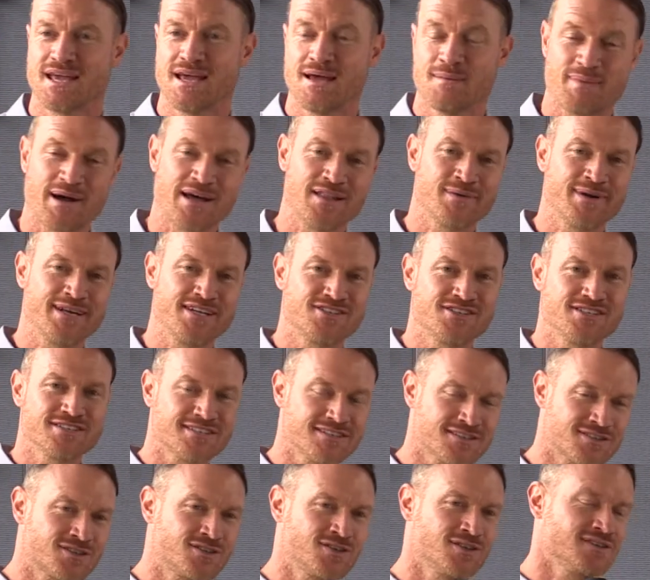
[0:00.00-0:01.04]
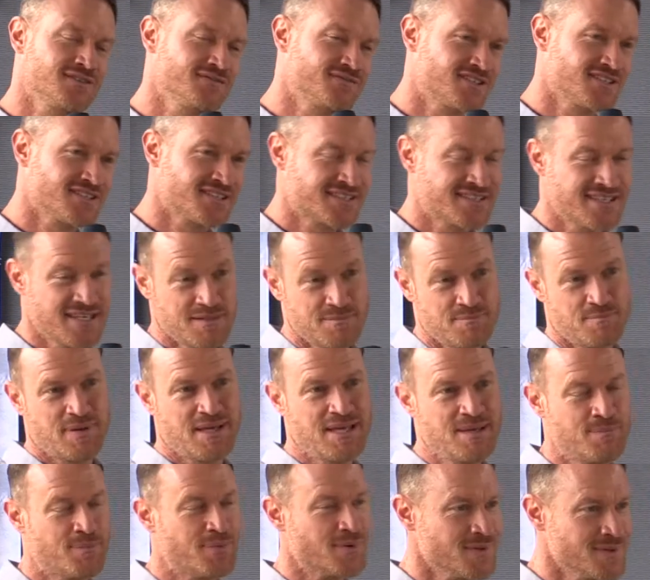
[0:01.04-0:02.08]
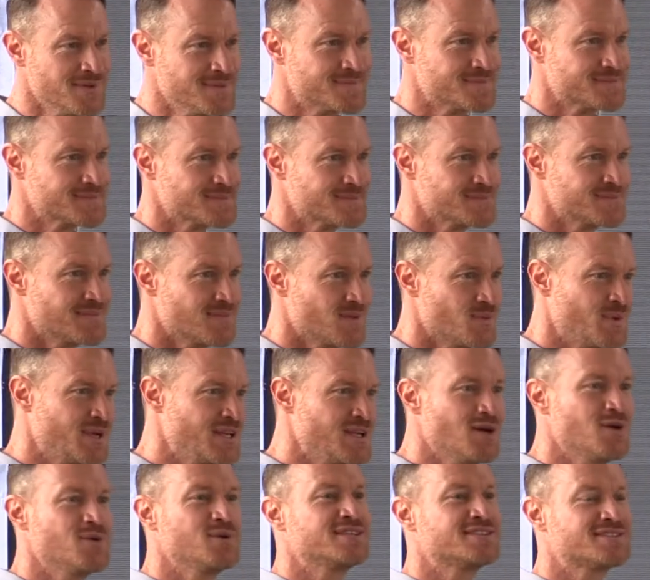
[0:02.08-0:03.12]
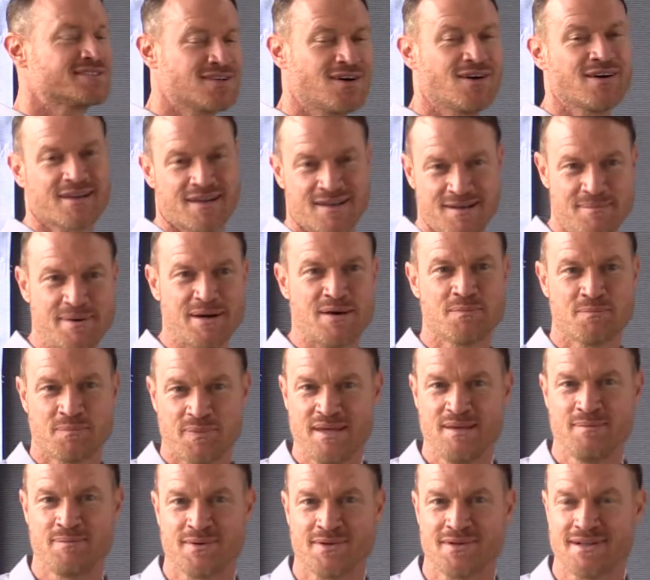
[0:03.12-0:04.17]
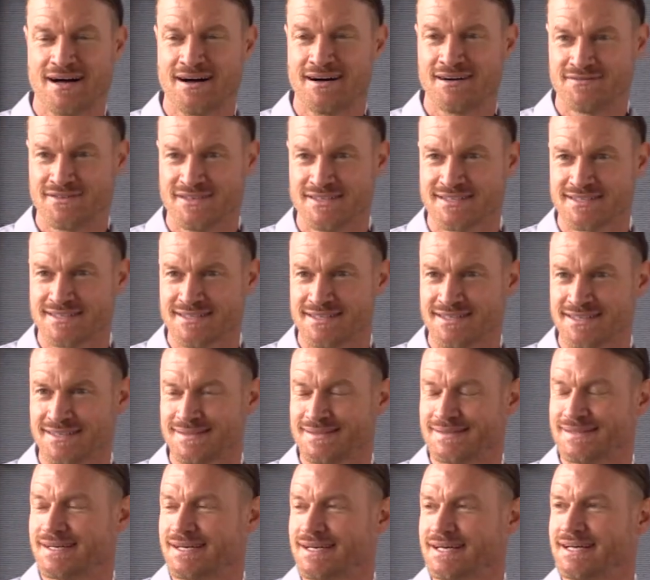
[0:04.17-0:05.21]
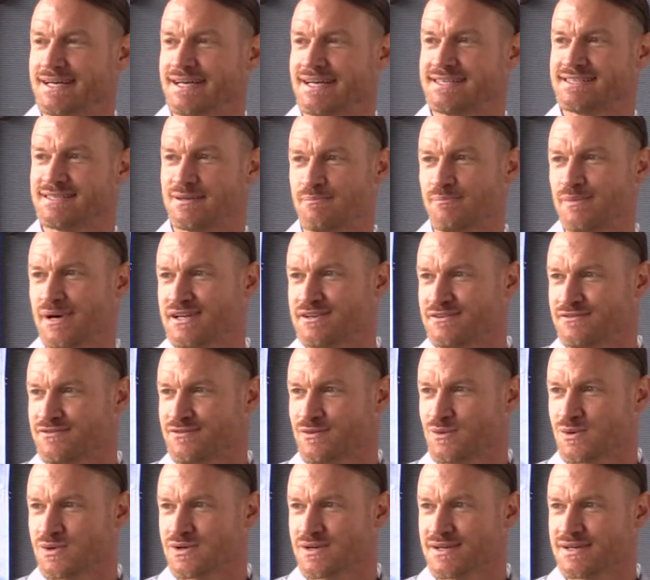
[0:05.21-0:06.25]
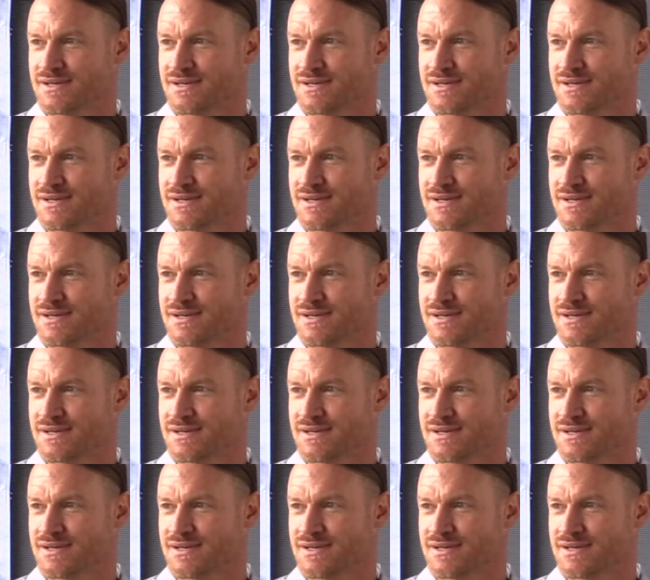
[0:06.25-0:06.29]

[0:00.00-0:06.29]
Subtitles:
By the way, Jesus could have just said people. We know he's talking about people, obviously. It's a metaphor.